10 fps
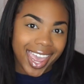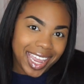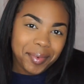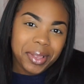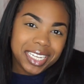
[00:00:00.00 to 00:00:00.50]

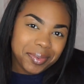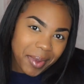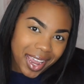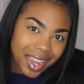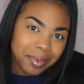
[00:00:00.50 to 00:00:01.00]
Hey, Blessed
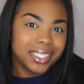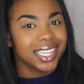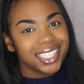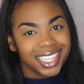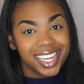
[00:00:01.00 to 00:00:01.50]
Babes,
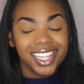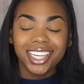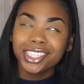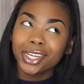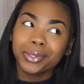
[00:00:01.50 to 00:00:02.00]
this is the
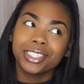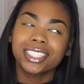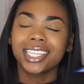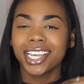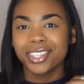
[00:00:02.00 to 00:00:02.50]
Kalia Show,
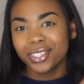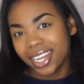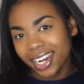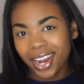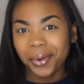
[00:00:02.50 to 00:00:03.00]
just in case you
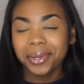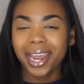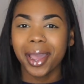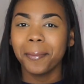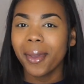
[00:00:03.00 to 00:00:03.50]
didn't know,
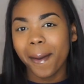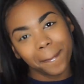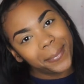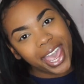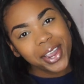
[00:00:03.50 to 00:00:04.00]
and
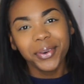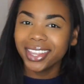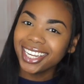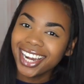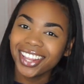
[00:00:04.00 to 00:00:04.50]
I'm back
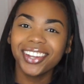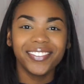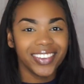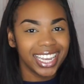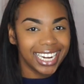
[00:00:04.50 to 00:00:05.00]
with
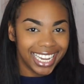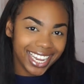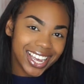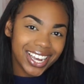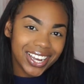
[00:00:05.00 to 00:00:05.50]
another
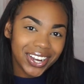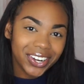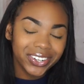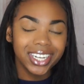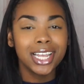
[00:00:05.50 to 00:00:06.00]

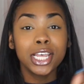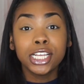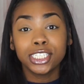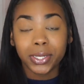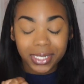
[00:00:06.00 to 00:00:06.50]
video.
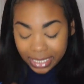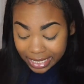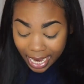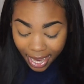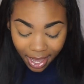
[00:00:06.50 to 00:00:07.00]
So
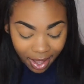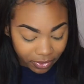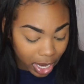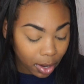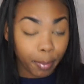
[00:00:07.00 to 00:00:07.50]
today,
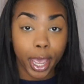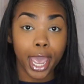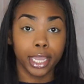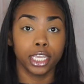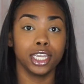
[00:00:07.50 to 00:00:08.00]
I've got a
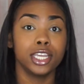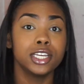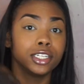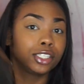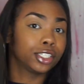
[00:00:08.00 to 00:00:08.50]

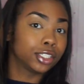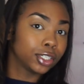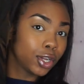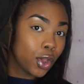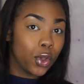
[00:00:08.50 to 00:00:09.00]
package.
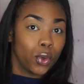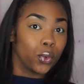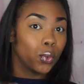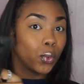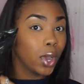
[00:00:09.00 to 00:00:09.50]

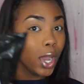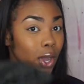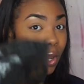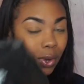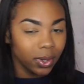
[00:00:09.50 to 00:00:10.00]

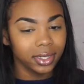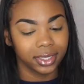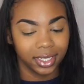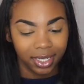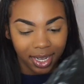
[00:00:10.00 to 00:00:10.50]
Woo!
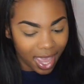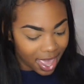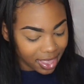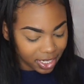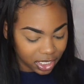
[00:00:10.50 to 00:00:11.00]

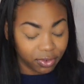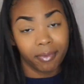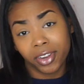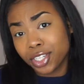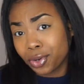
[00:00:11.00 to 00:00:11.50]
And this is
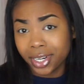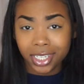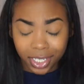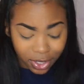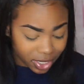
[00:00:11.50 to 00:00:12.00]
from
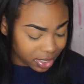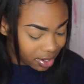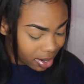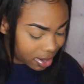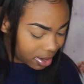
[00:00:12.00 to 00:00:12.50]
Victoria's Secret,
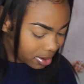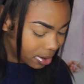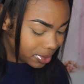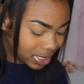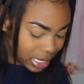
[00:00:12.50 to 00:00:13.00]
and
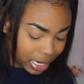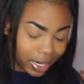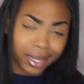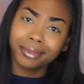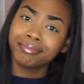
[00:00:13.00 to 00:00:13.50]
I was
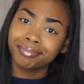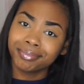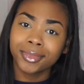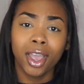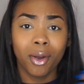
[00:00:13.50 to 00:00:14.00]
like,
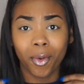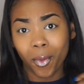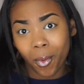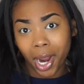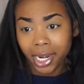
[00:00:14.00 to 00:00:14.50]

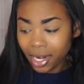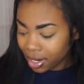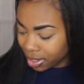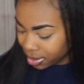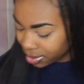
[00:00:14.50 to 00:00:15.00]
why
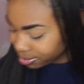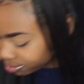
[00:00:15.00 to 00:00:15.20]
not